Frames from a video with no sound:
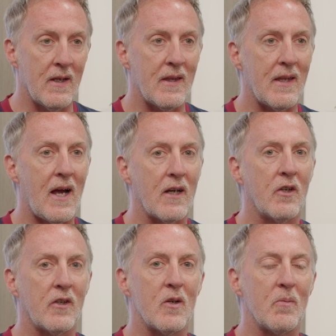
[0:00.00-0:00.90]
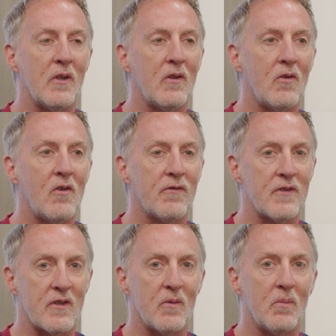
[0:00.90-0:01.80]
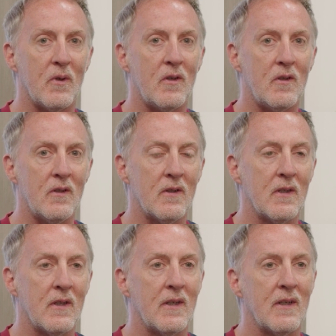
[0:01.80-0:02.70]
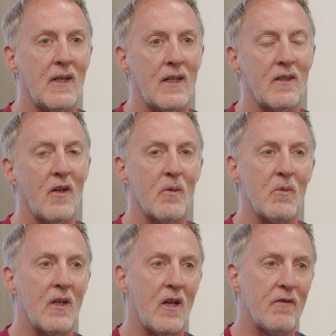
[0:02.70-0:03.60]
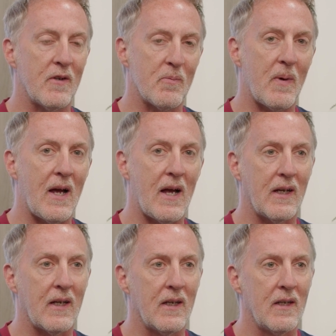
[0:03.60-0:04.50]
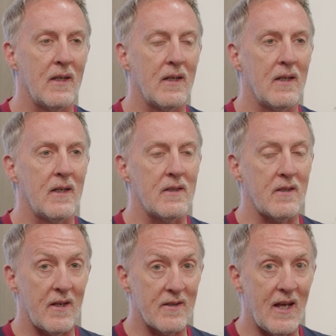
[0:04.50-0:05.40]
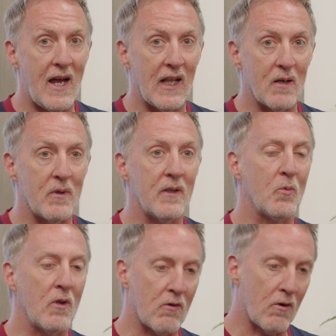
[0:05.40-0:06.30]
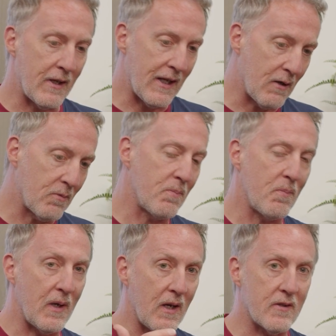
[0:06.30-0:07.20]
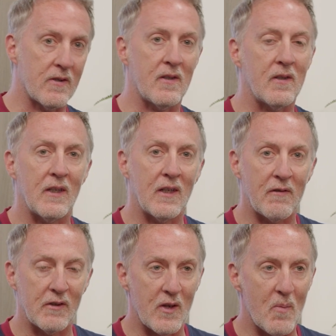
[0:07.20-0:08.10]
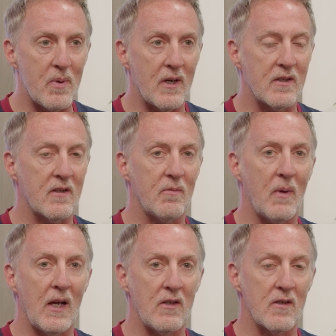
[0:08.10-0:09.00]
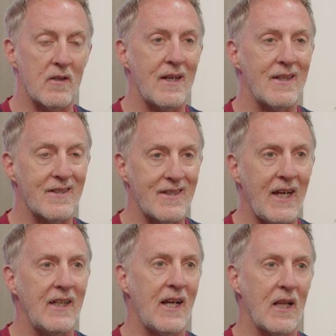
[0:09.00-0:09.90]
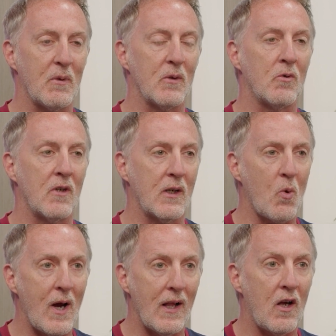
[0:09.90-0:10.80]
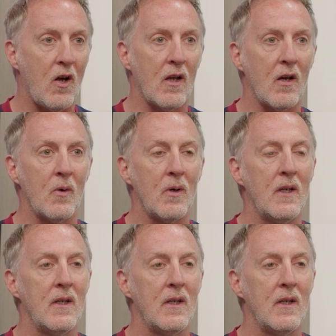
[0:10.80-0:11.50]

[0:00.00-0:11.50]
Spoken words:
That could open the door for some more, kind of got the monkey off his back. So there's that element. Will Rory now burst, have another burst of majors? The second element, we're at Quail Hollow.